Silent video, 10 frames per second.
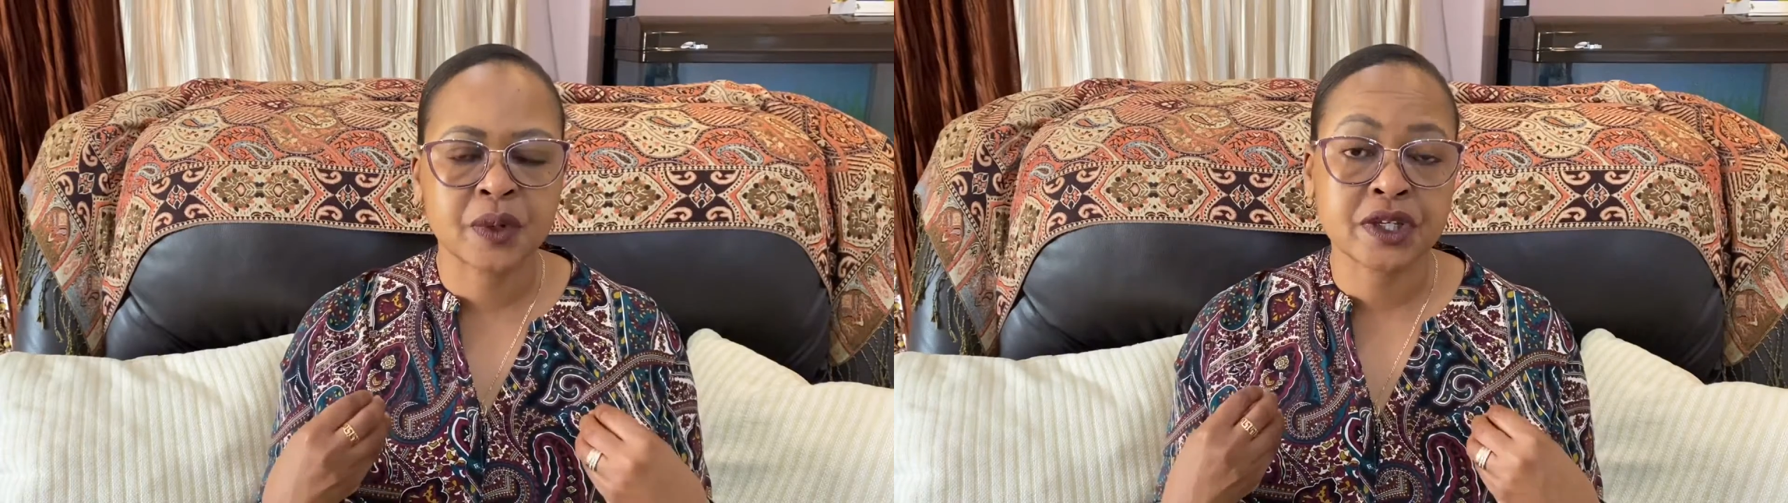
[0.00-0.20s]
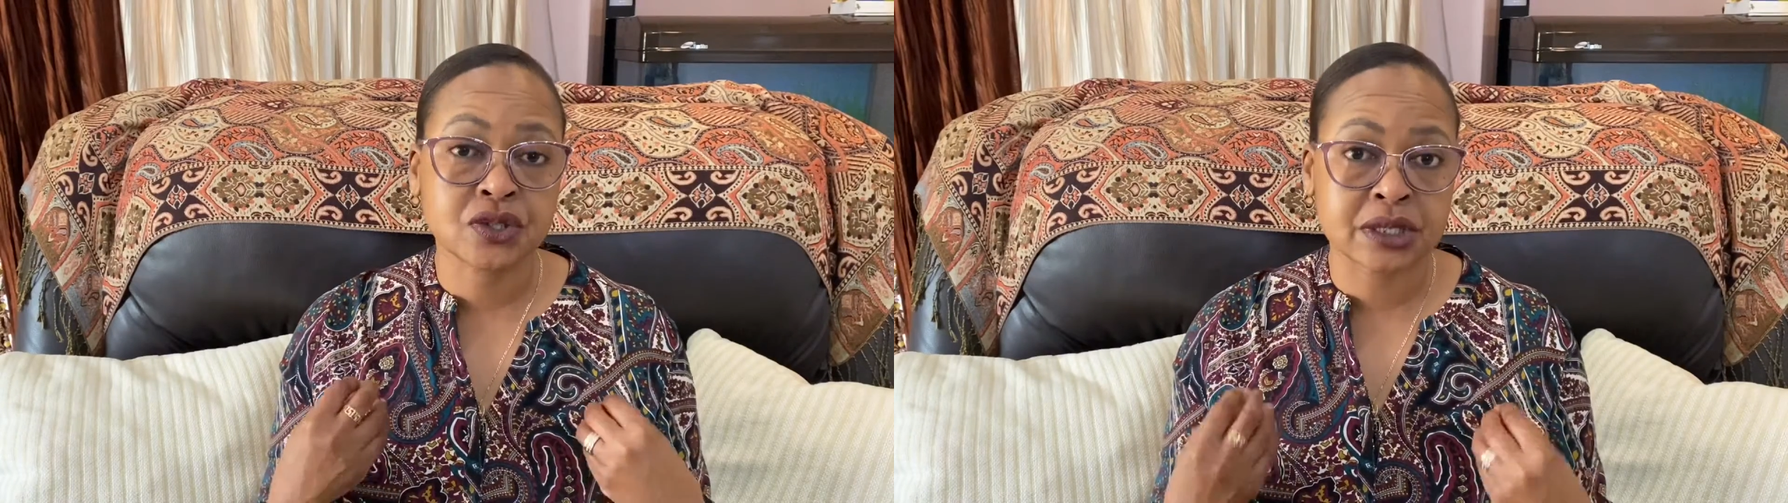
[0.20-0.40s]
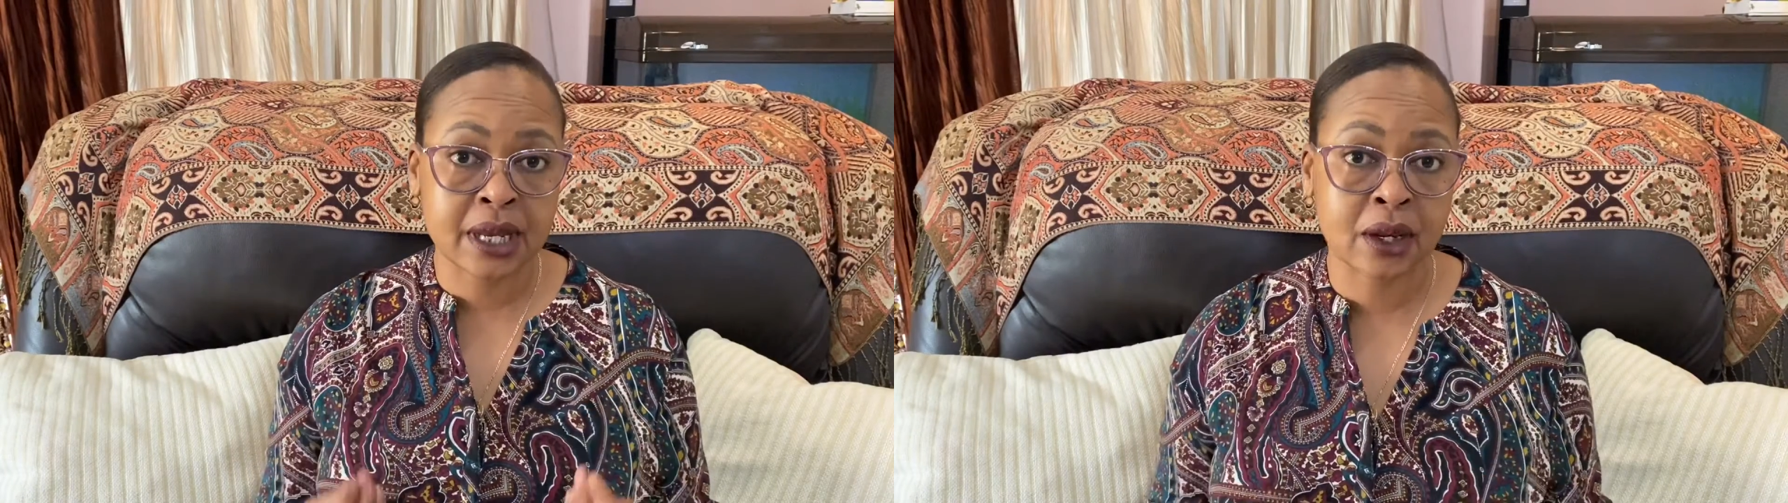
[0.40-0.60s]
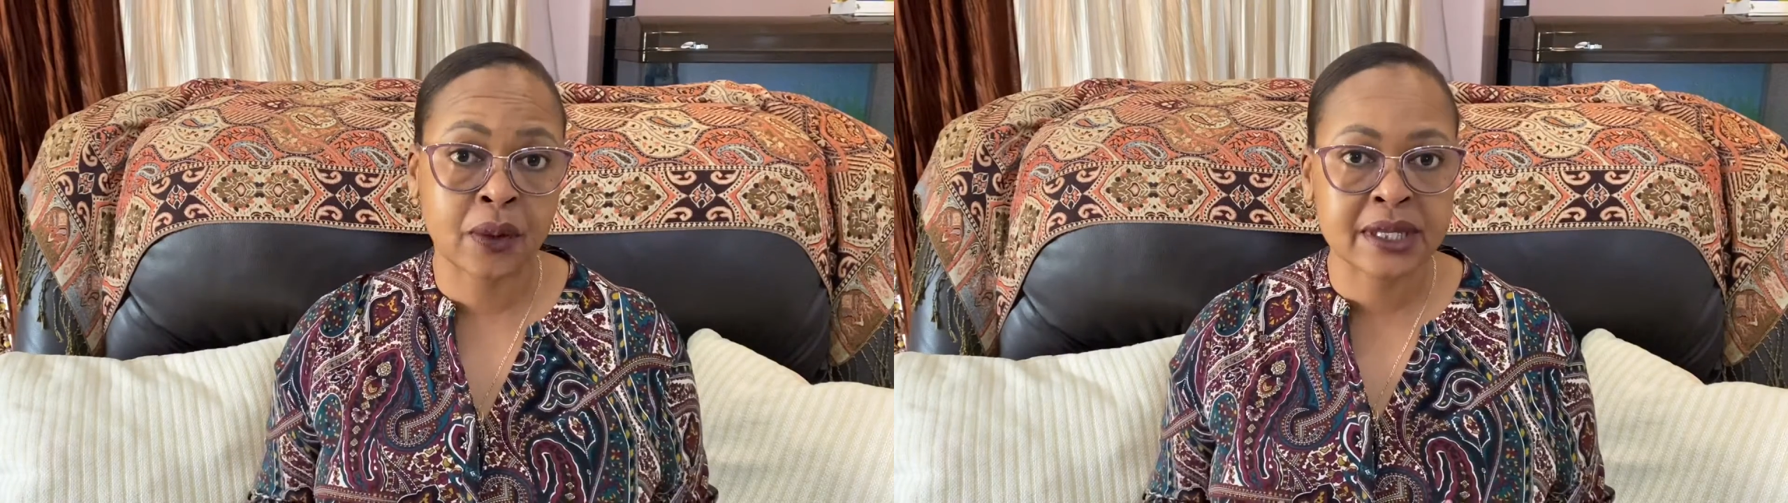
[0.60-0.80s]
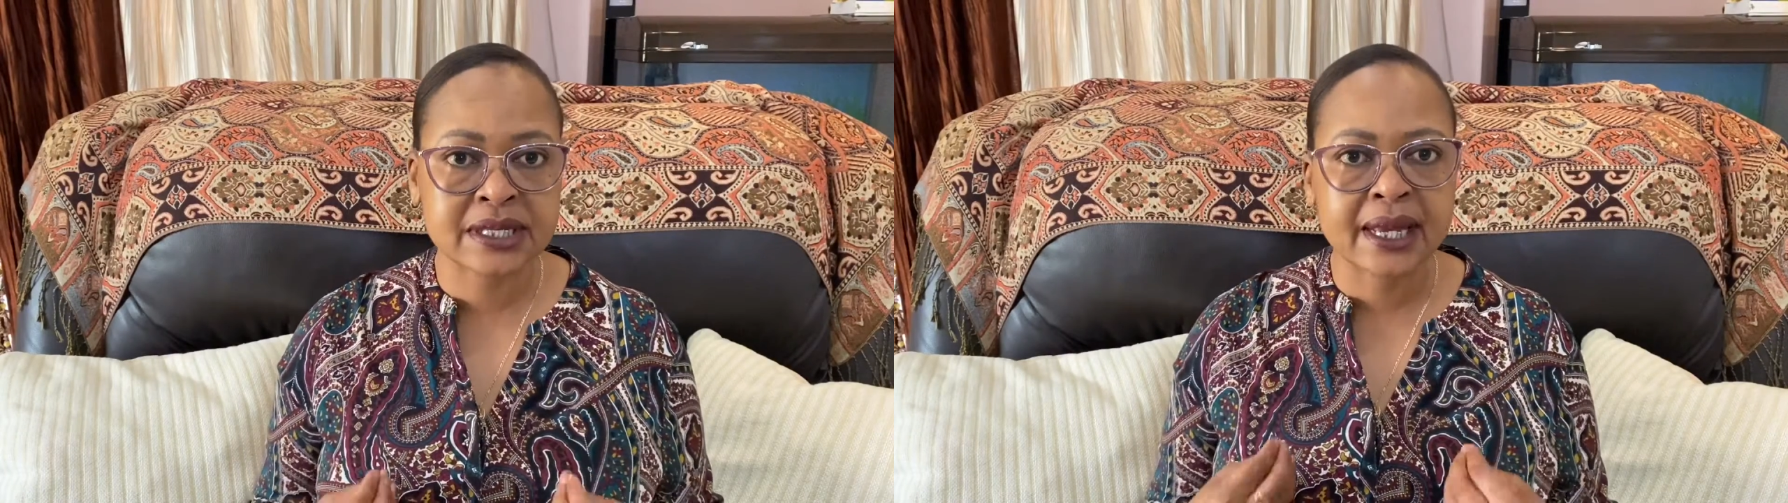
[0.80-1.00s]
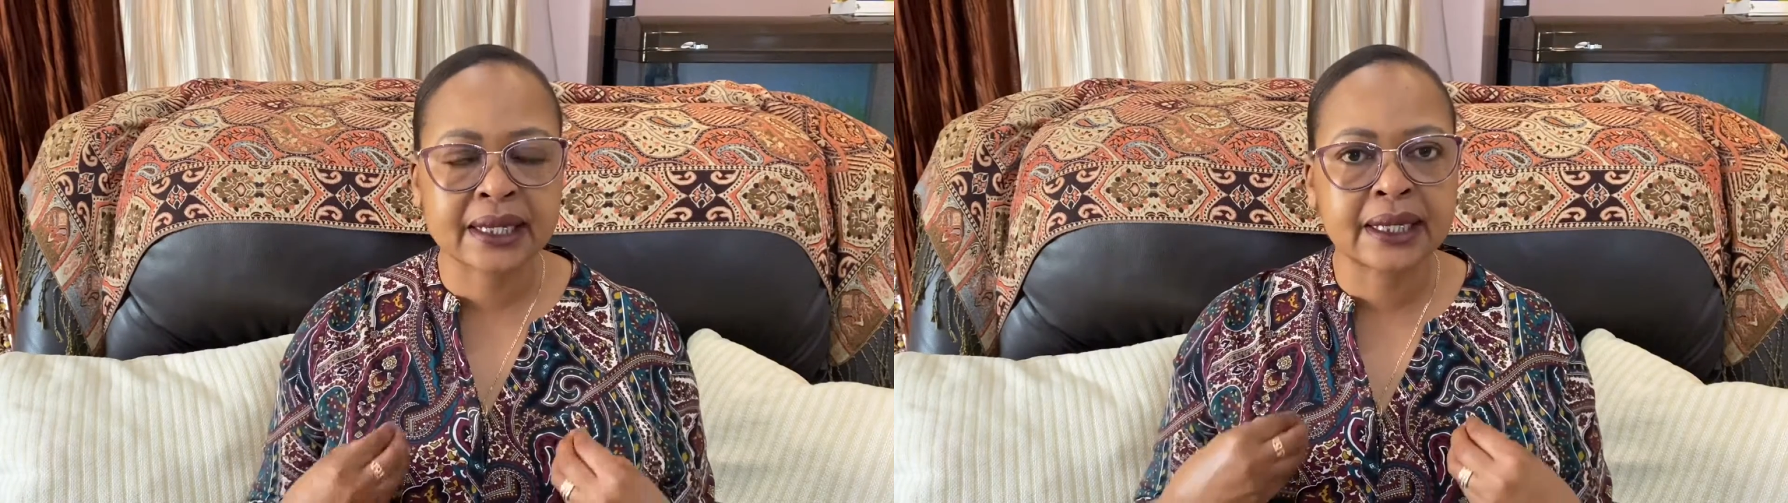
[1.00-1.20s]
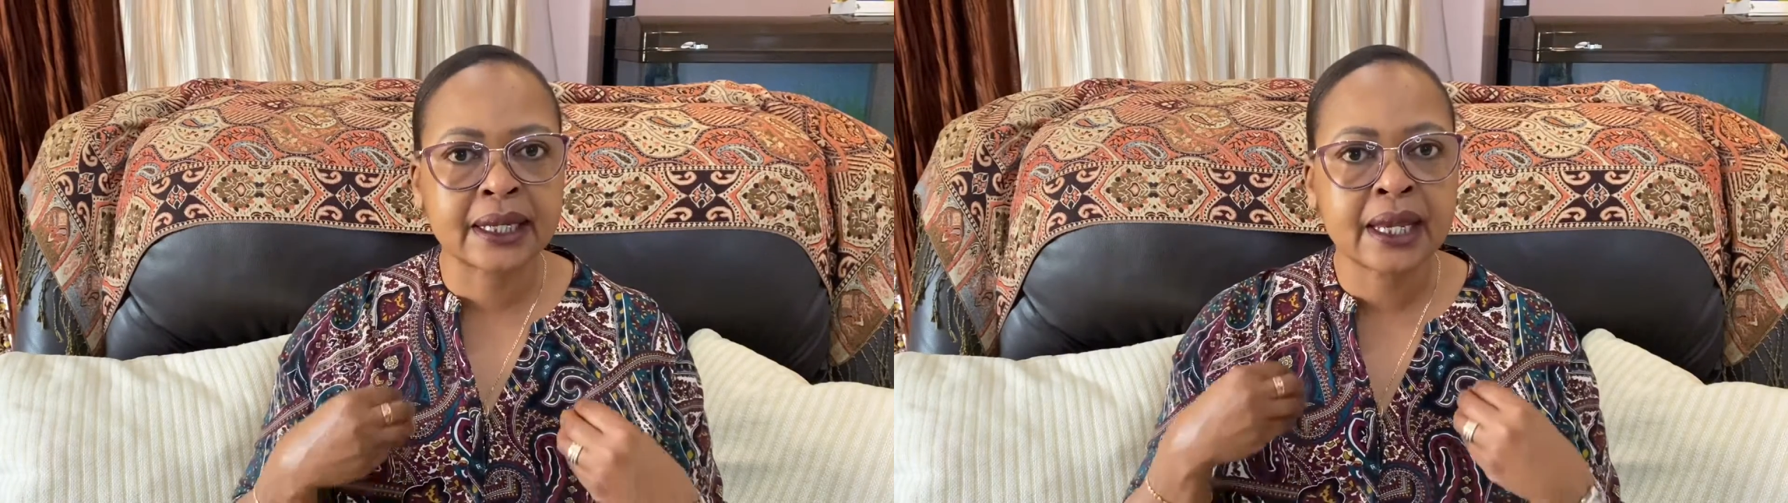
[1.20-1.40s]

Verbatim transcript: to tell you exactly